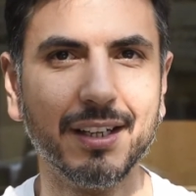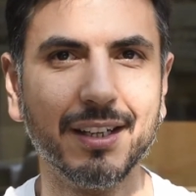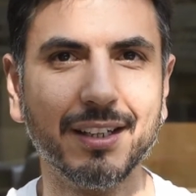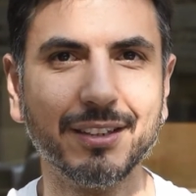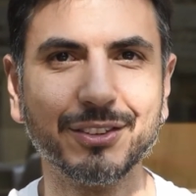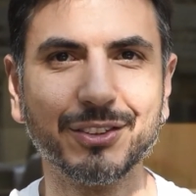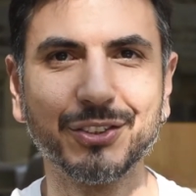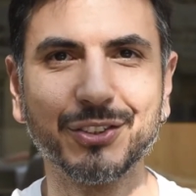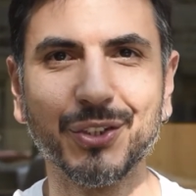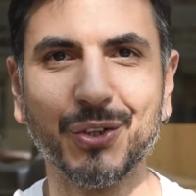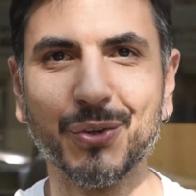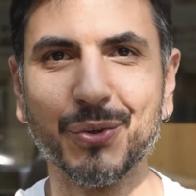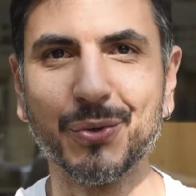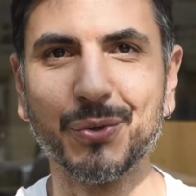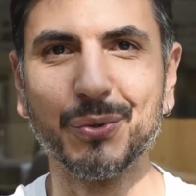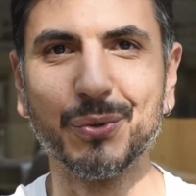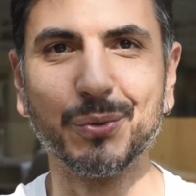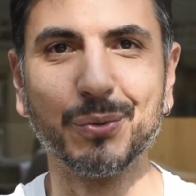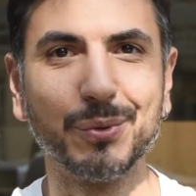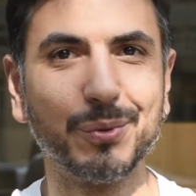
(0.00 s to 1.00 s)

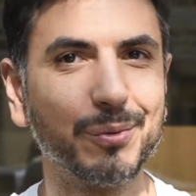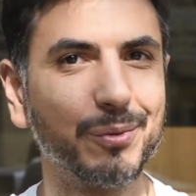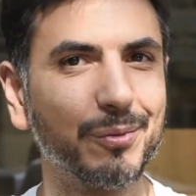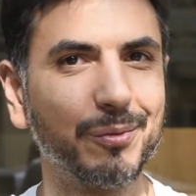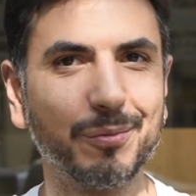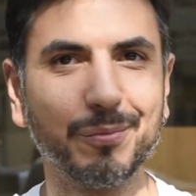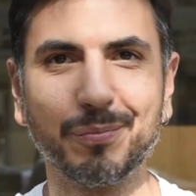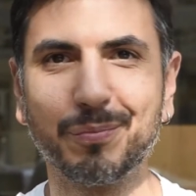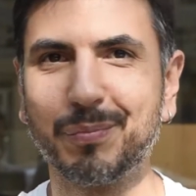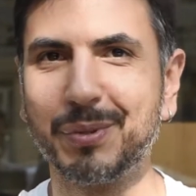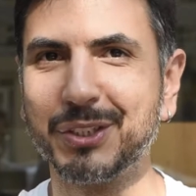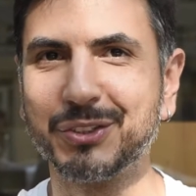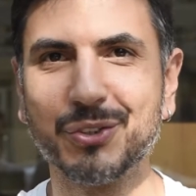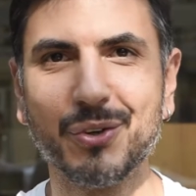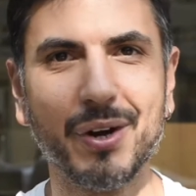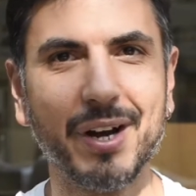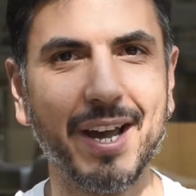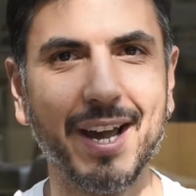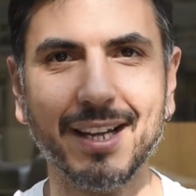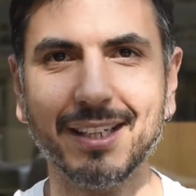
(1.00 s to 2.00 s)
So please go
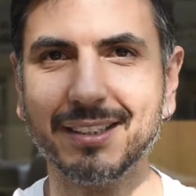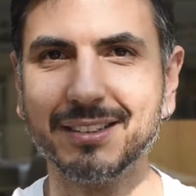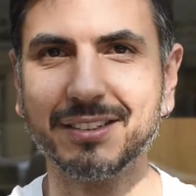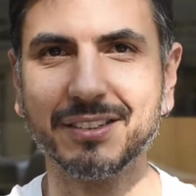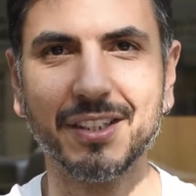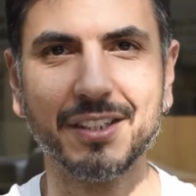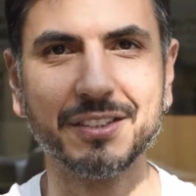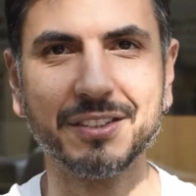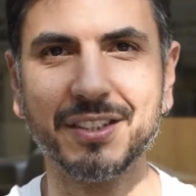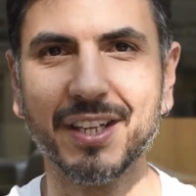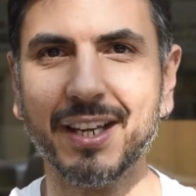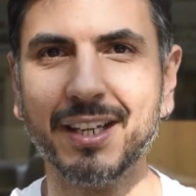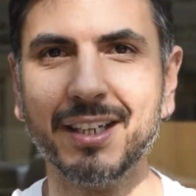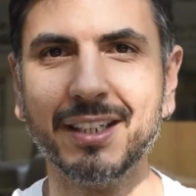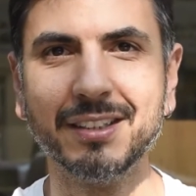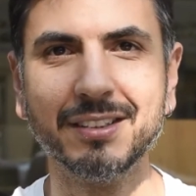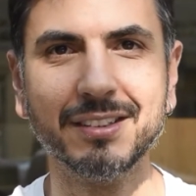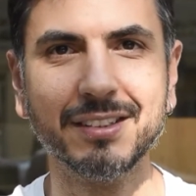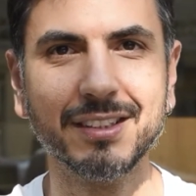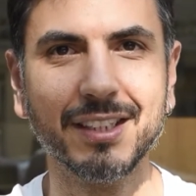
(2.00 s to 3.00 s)
ahead and start
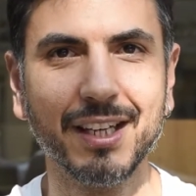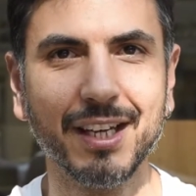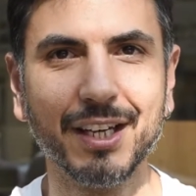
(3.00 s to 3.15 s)
sending.